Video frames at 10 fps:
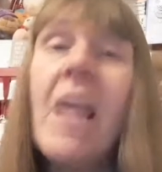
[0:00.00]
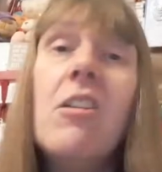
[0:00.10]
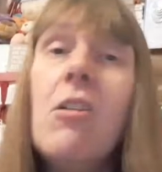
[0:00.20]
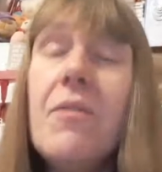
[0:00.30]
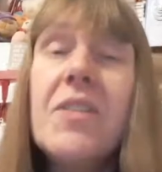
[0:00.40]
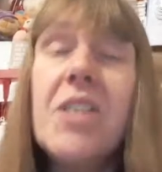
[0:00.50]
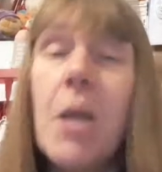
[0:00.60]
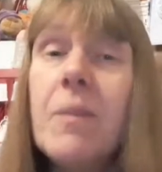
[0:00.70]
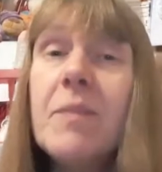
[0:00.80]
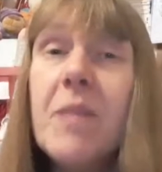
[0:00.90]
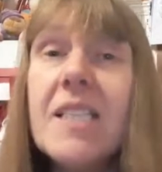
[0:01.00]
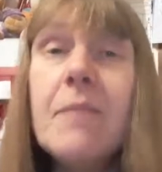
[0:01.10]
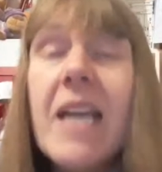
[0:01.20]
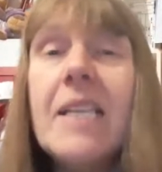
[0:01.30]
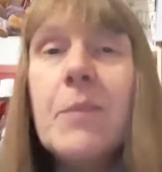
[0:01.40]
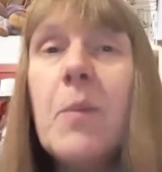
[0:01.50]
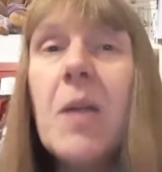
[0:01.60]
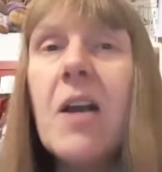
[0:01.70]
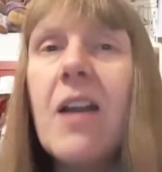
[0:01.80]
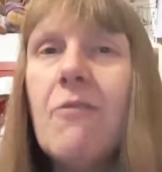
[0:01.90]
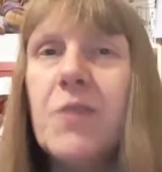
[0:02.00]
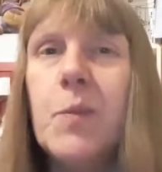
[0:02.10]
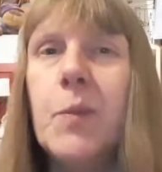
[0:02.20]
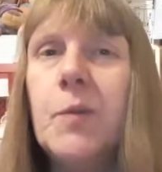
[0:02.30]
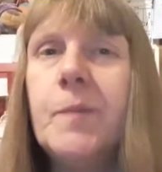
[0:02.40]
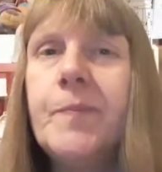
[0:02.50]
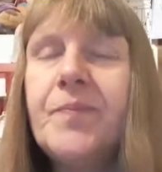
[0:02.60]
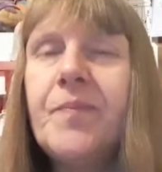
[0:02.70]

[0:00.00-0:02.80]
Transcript: And a lot of the time it's because it makes people uncomfortable,